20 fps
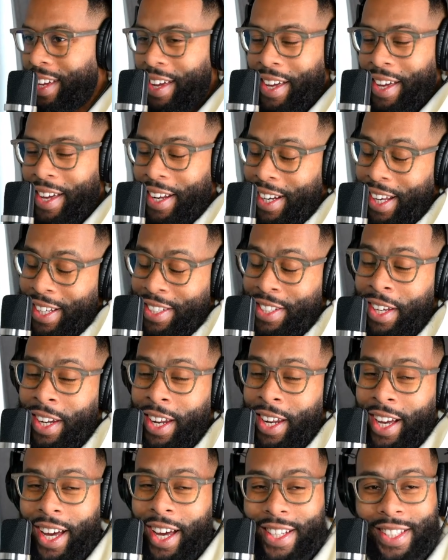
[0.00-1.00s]
That's all I
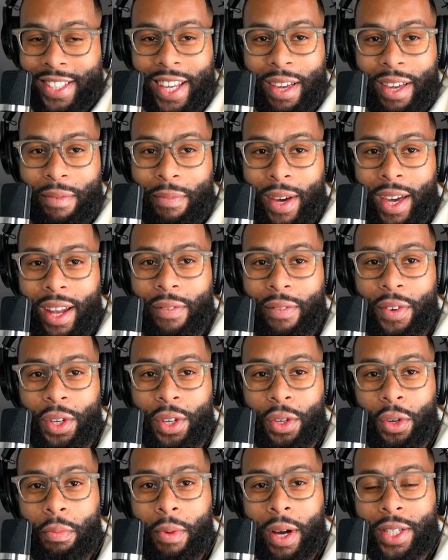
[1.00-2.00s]
got to say, man. If you're new
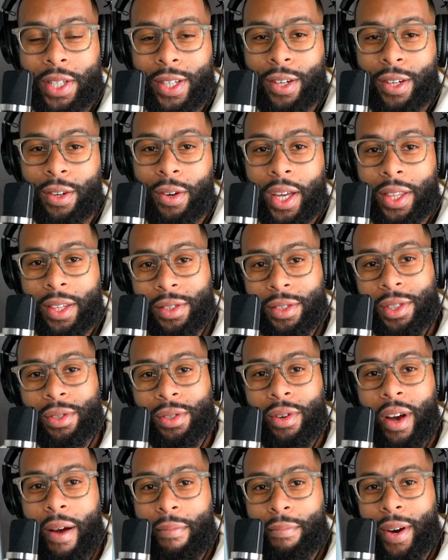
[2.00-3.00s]
to my channel, hit the
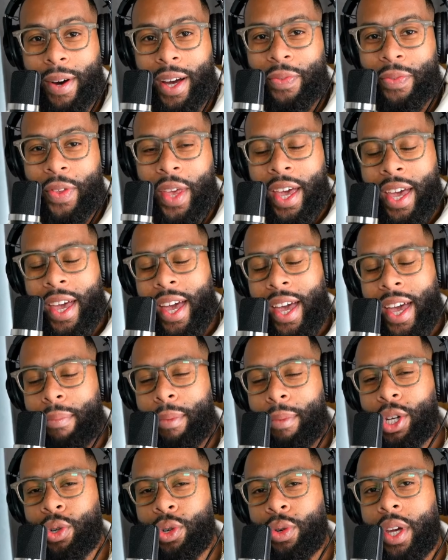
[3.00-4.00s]
subscribe button and make
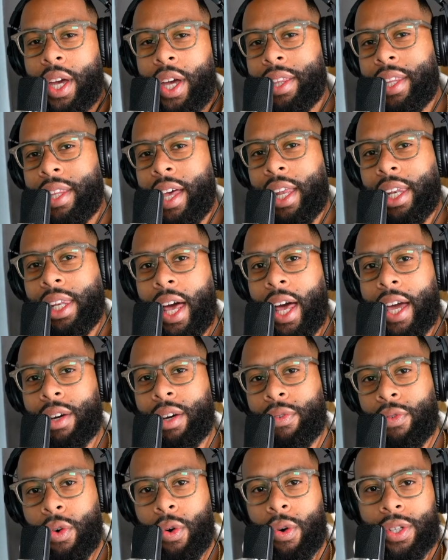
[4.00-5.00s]
sure you hit that like, of
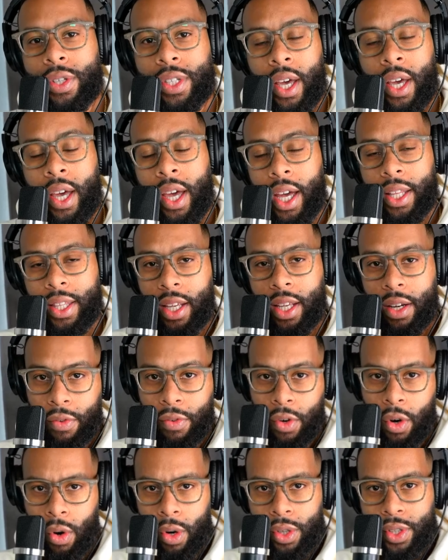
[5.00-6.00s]
course. And then, of
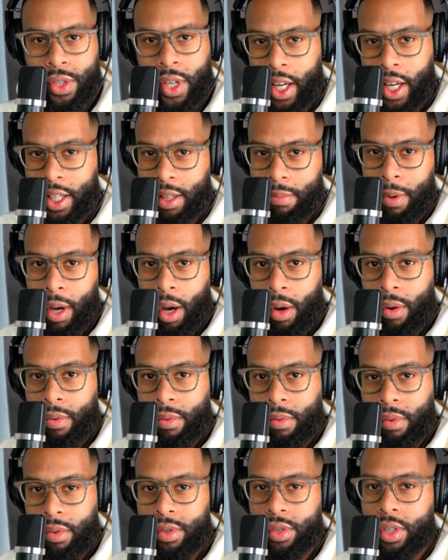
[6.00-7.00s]
course, you got to hit the bell
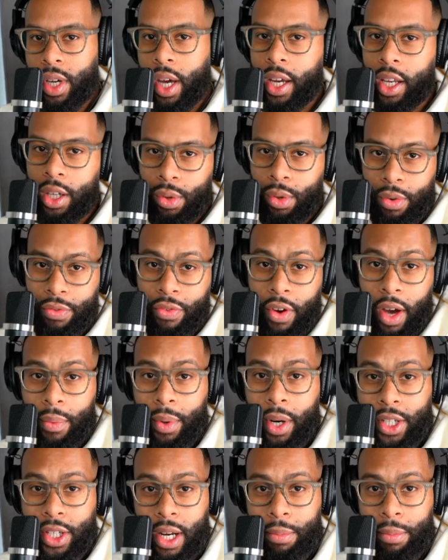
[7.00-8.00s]
because you got to get notified when I
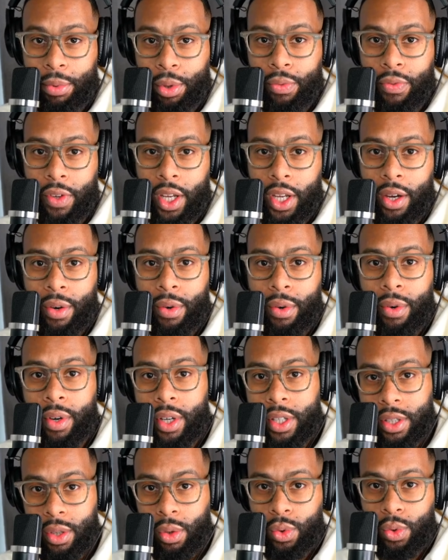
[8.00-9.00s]
drop a new video because
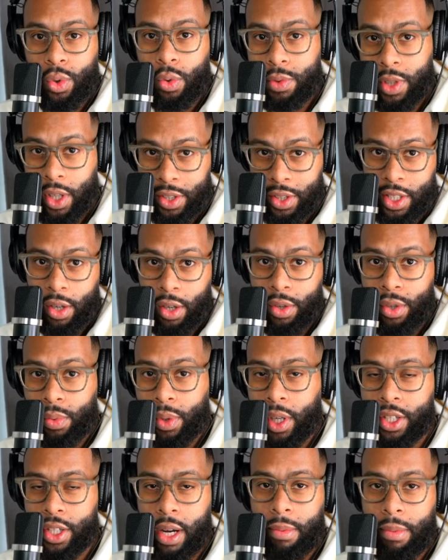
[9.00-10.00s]
YouTube's going to tell you when I
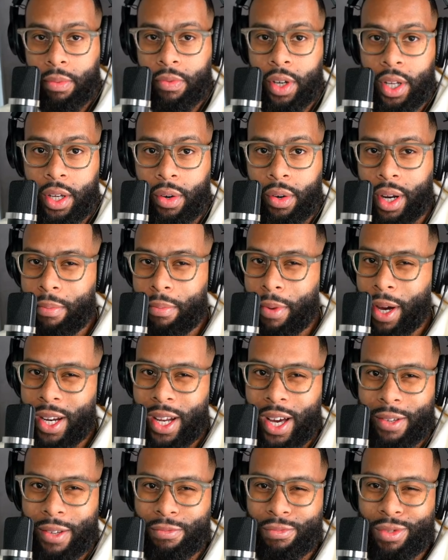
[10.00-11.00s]
drop a video. And it might
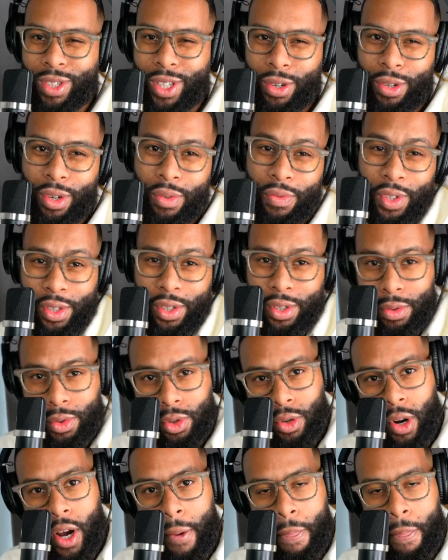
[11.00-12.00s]
not tell you if you just
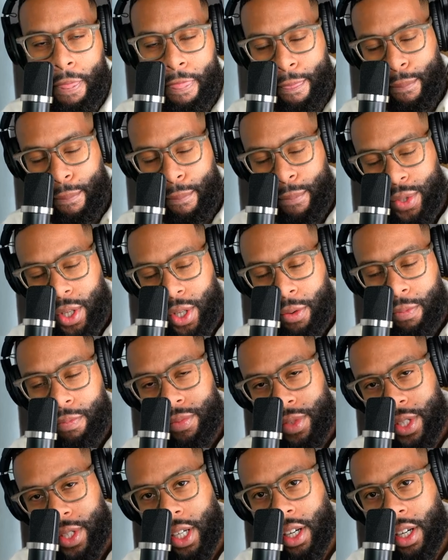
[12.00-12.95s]
subscribe. So check out